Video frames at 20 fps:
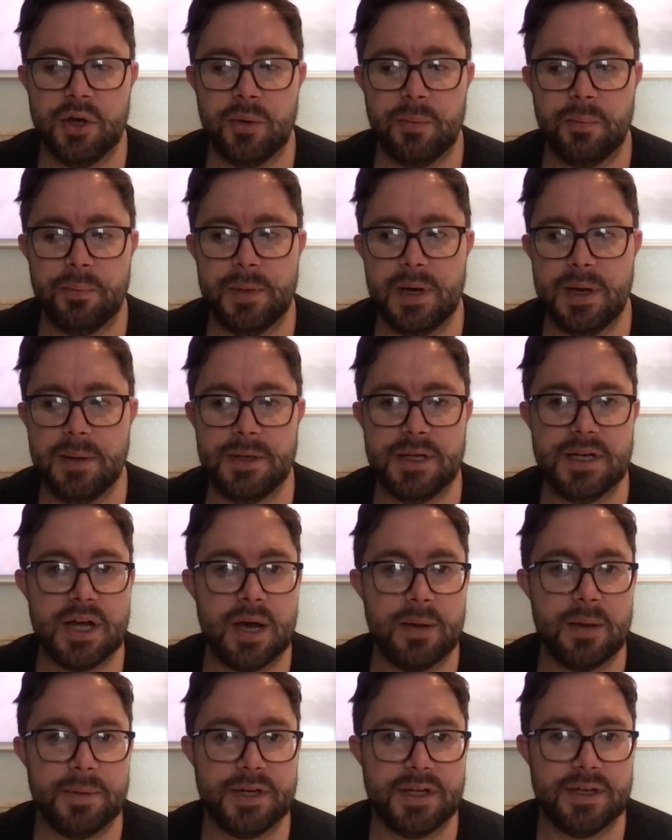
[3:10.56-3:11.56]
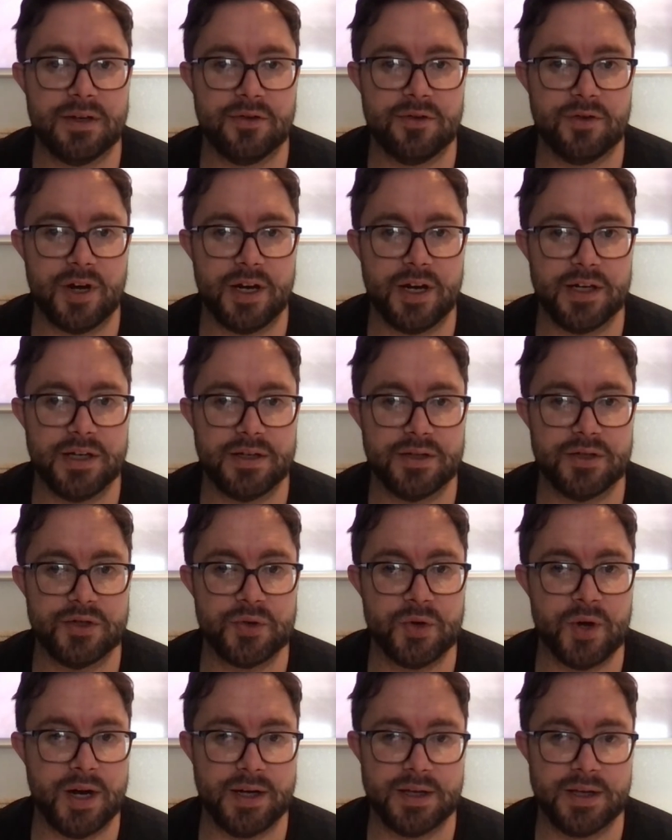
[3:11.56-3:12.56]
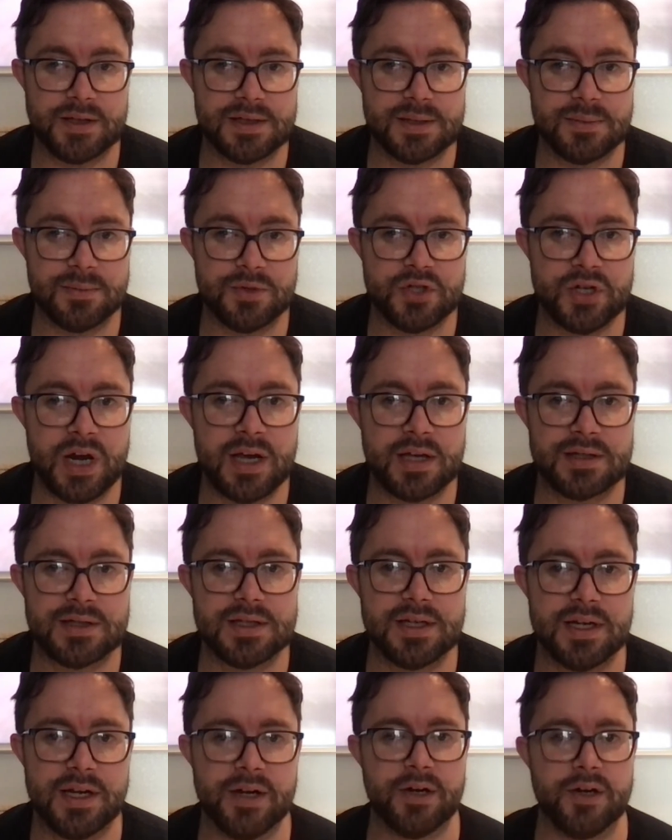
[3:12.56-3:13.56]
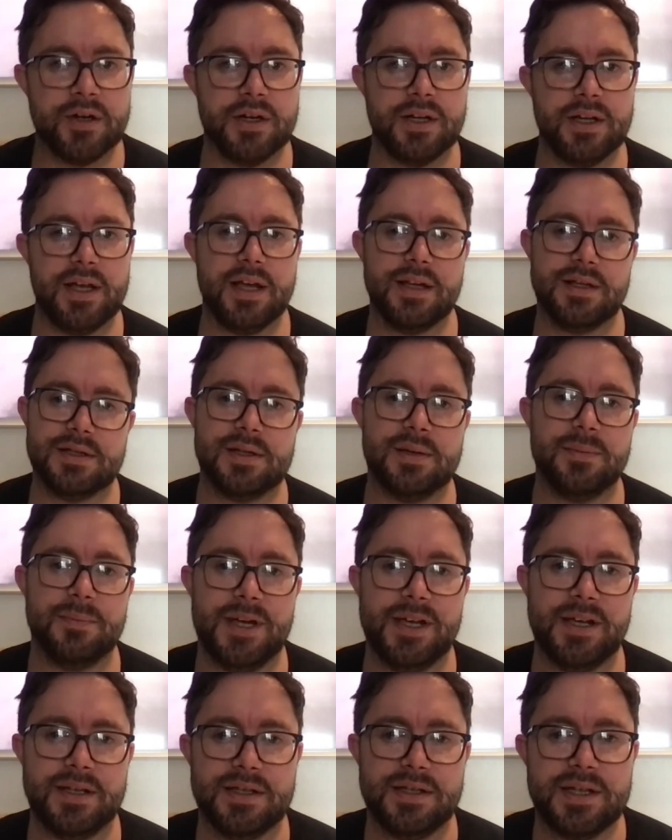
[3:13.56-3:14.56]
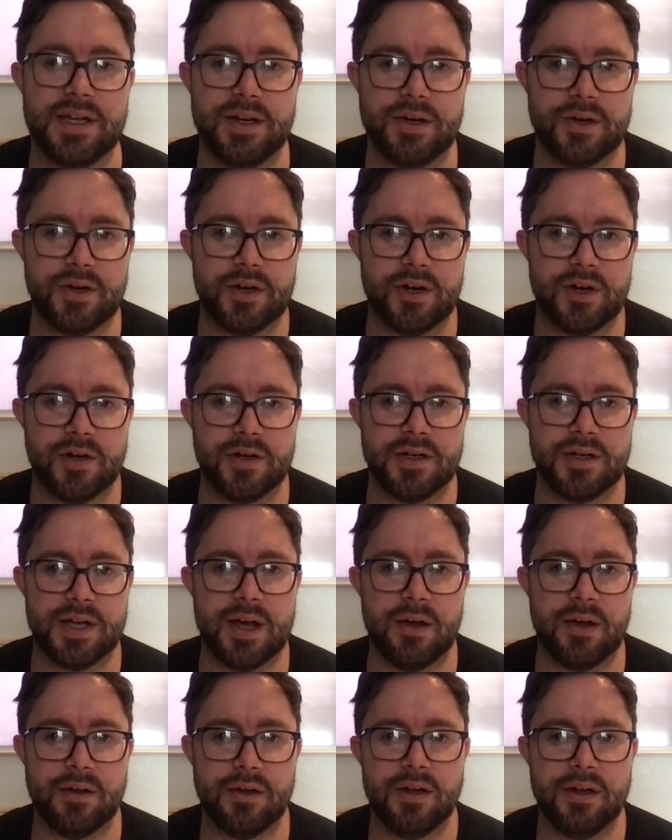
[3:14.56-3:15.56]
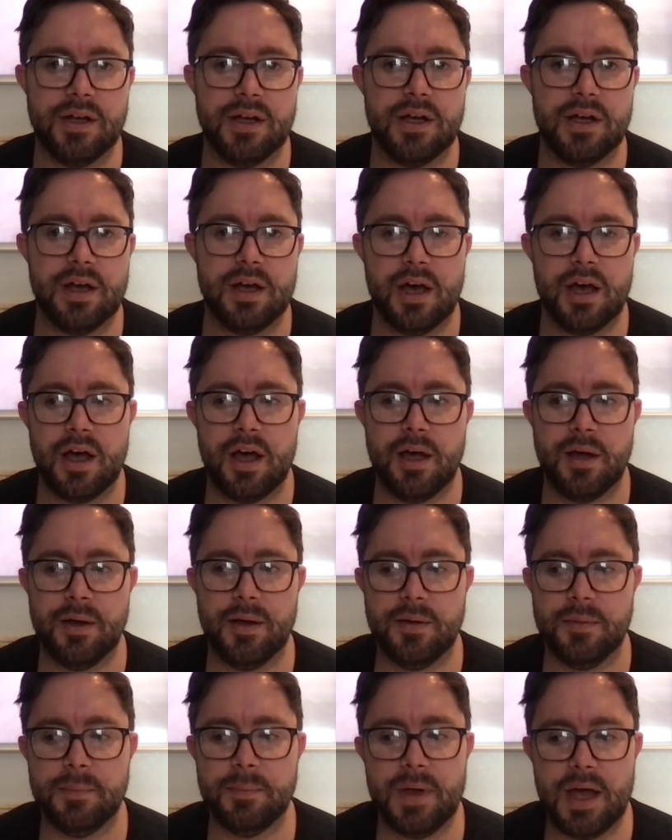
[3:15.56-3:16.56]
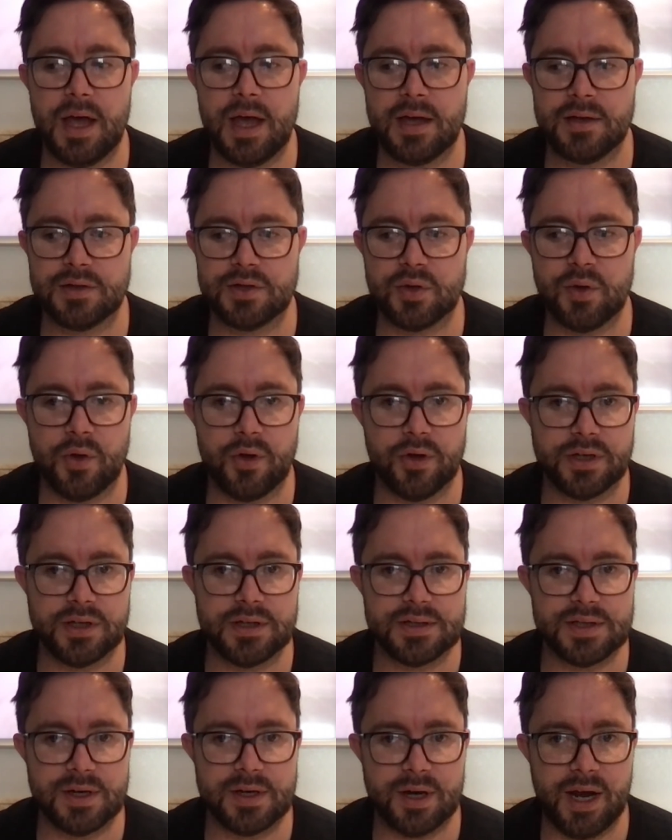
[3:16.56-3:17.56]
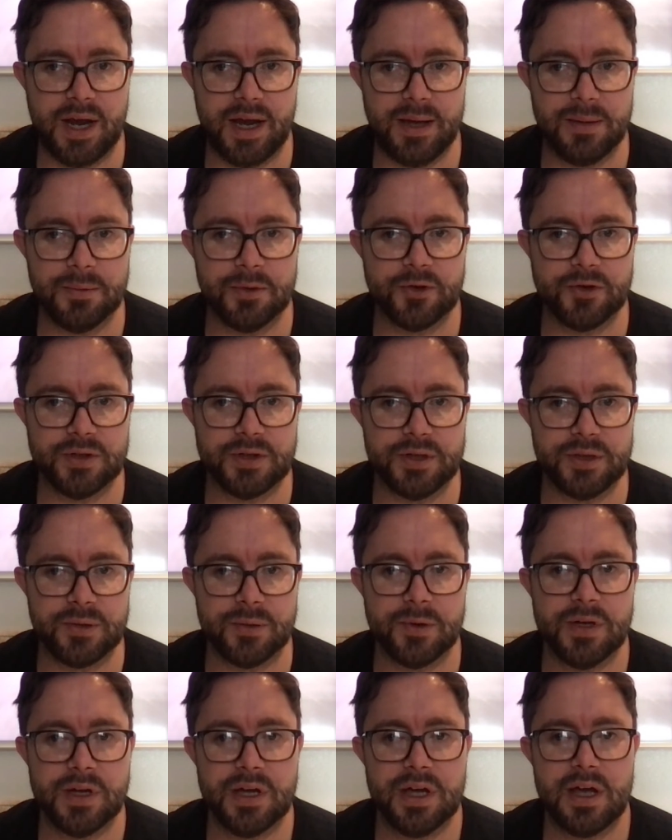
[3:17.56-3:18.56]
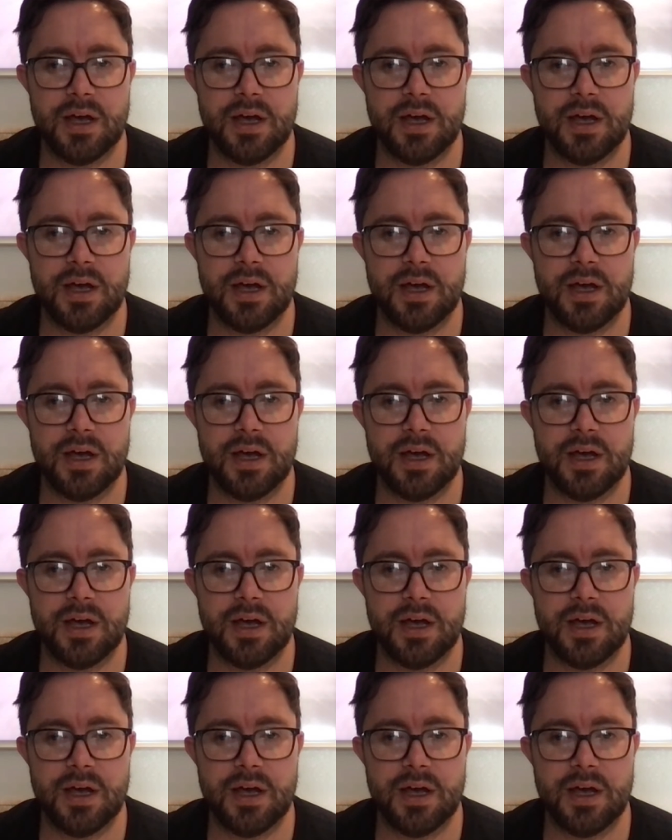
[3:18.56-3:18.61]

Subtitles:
maybe not being afraid to train some chest here to get some anterior delt, as long as they're able to.